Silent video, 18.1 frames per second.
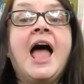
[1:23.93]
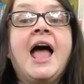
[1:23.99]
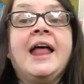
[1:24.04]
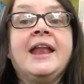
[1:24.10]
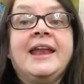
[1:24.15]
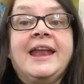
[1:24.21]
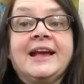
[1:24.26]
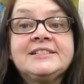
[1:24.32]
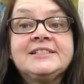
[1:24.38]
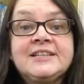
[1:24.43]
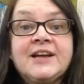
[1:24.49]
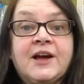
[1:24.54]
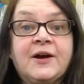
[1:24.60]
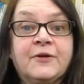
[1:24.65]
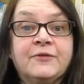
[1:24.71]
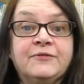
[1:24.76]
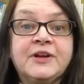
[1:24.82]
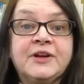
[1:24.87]
Next,
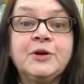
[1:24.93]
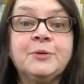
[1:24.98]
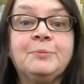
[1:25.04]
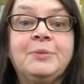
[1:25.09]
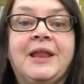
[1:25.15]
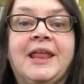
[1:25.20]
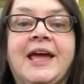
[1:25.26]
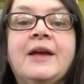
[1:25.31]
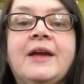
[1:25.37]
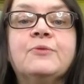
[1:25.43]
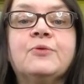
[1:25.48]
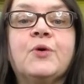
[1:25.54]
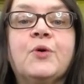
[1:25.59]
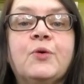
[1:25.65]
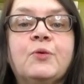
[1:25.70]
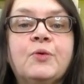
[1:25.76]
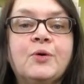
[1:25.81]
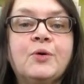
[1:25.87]
our uh, finger play,
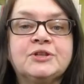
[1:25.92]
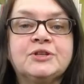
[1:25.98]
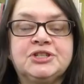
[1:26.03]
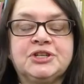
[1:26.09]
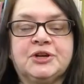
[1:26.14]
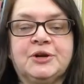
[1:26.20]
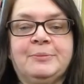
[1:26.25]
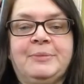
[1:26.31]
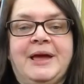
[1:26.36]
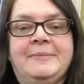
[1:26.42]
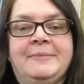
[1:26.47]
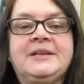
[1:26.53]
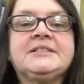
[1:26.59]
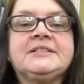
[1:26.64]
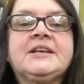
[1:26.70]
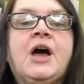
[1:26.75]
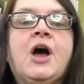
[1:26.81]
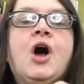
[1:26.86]
roll, roll, sugar babies.